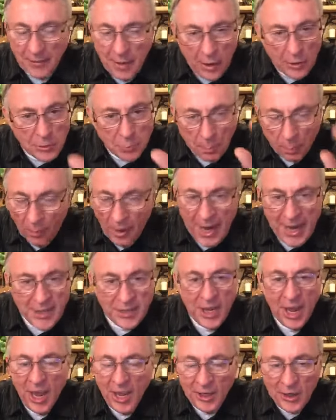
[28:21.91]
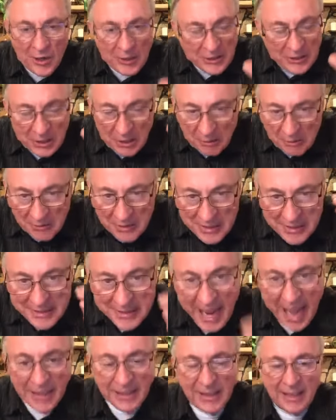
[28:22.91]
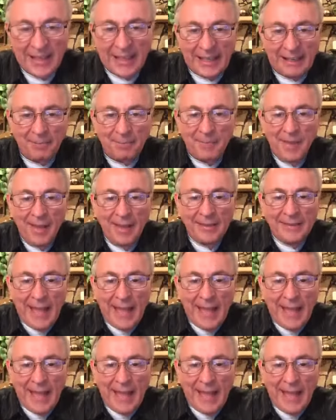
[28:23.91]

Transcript: Those priests could do nothing